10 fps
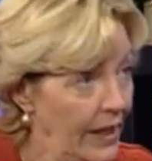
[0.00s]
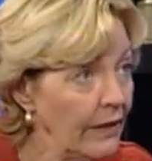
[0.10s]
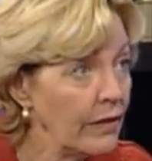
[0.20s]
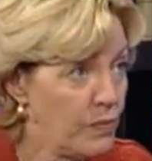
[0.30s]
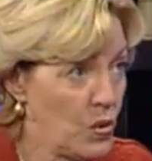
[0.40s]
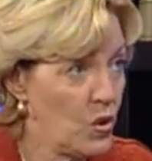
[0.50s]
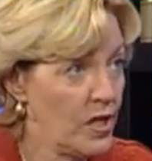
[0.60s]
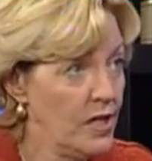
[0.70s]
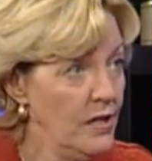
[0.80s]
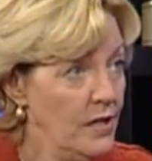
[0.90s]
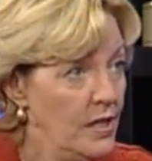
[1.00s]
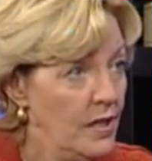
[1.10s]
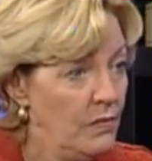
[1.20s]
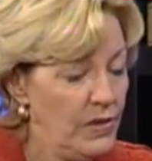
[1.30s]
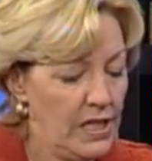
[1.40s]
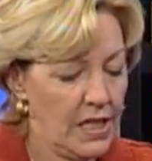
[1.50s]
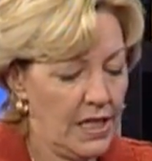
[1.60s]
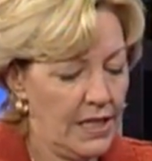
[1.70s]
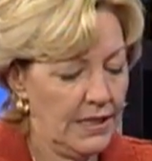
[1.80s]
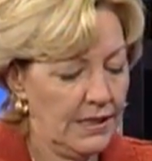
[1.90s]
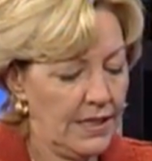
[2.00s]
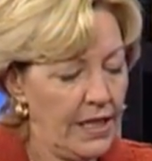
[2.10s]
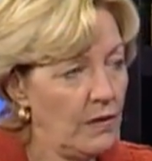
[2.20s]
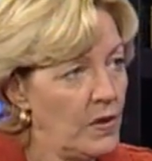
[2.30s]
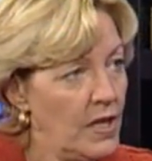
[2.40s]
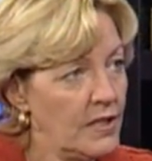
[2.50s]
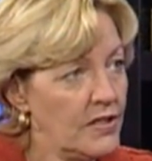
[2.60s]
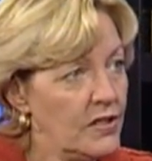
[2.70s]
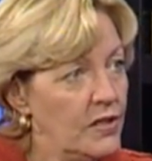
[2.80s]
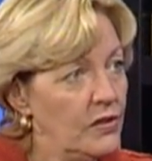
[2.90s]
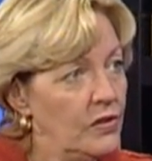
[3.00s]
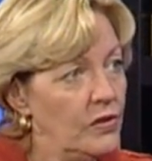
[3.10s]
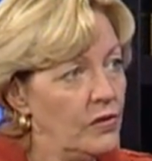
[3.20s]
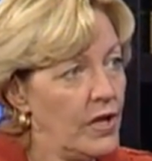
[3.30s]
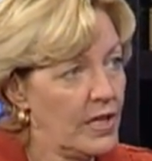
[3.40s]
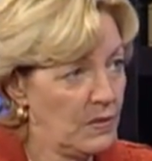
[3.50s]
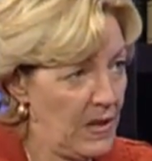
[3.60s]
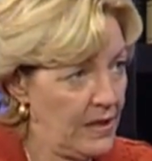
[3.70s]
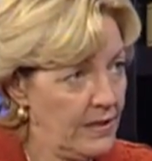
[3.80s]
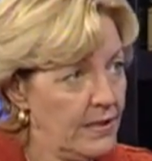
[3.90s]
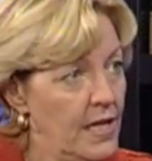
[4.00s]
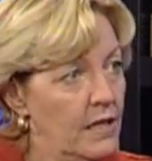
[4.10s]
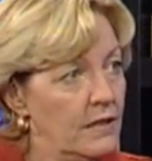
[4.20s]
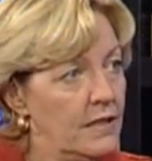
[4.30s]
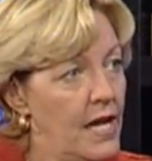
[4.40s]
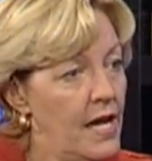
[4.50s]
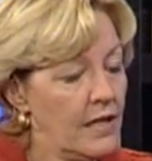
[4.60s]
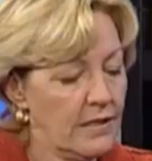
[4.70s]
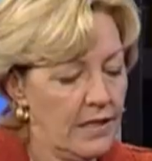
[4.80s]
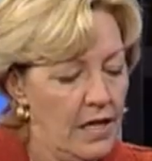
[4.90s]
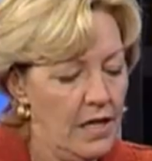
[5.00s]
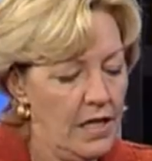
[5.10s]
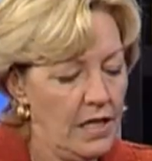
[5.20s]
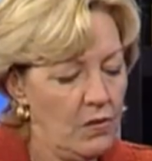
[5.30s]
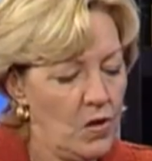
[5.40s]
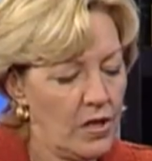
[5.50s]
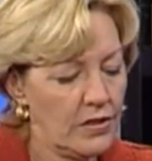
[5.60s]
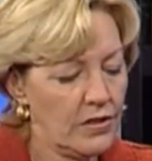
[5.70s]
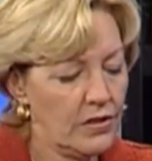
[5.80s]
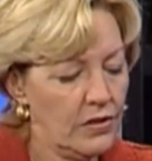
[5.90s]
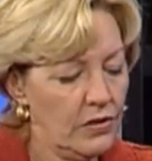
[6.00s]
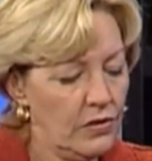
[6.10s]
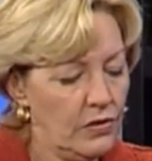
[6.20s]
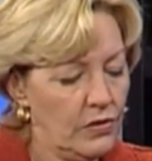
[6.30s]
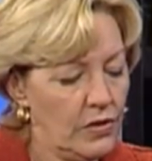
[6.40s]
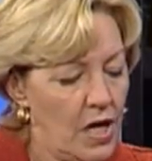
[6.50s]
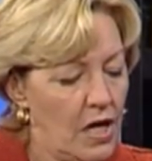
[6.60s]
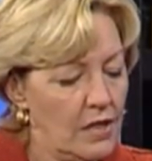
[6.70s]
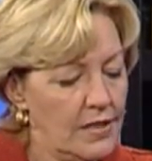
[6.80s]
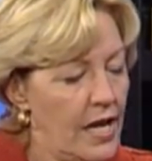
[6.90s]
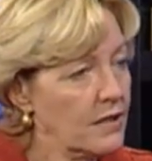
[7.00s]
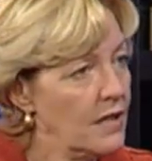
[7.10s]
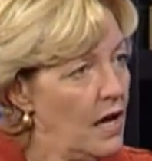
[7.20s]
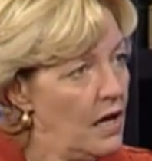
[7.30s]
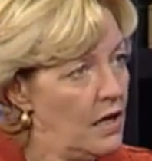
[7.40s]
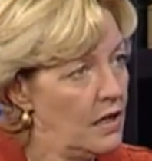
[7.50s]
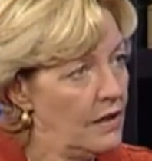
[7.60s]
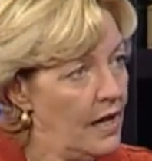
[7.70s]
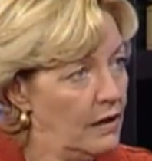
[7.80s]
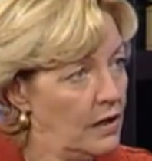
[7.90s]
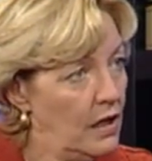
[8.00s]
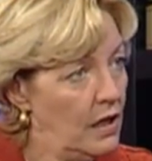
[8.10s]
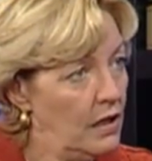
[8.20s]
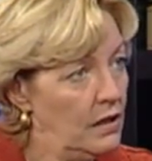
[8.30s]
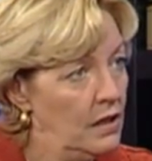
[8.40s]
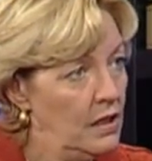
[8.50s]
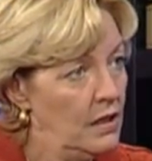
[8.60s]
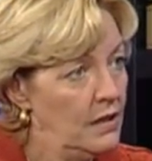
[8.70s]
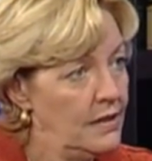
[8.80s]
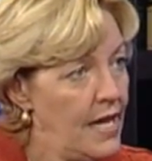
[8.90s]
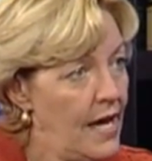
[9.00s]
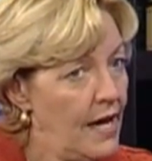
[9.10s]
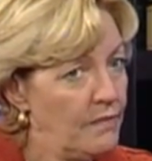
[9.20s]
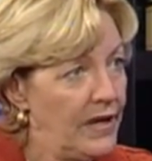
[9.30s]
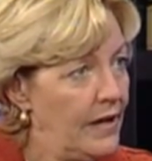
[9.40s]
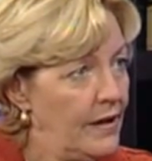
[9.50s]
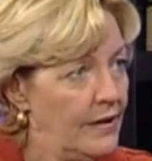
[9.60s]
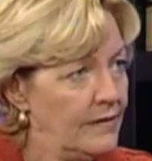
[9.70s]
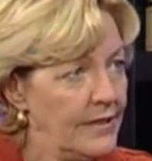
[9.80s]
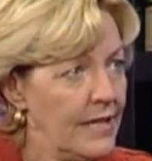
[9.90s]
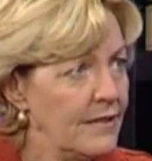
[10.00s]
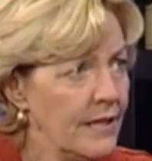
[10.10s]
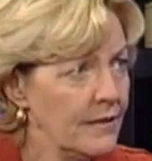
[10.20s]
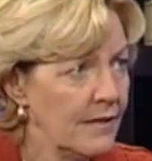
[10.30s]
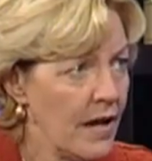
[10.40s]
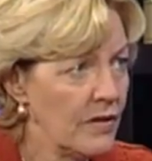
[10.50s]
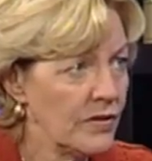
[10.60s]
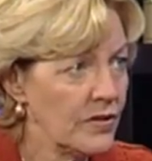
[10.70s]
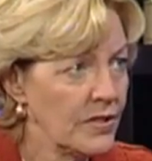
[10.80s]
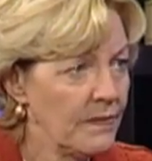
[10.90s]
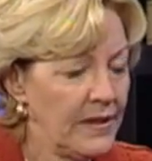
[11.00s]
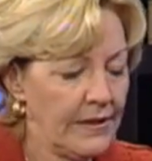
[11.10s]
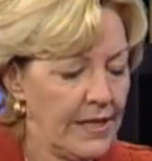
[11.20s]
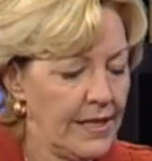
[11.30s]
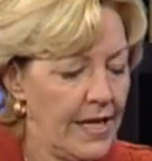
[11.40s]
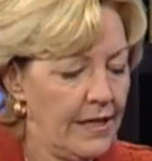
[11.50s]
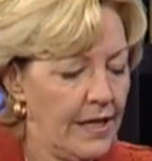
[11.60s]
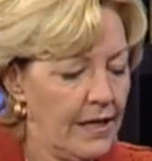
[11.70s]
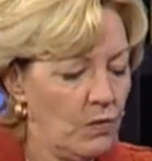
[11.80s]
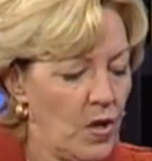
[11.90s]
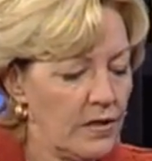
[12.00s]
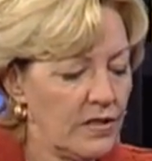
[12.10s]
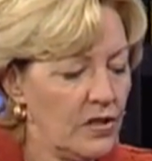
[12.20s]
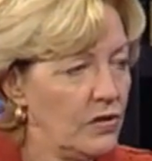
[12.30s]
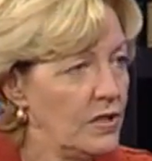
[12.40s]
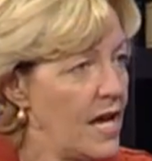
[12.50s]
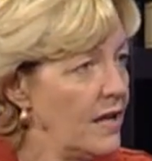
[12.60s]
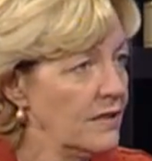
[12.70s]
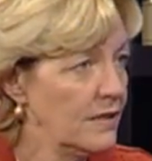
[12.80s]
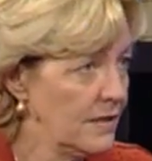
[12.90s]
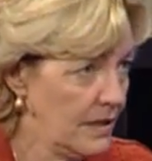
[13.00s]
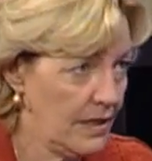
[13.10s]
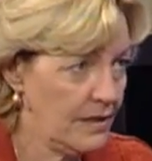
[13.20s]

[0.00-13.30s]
and the poor because he wants to expand the sales tax. He wants to tax alcohol 10 cents an ounce or something like that, and wants to tax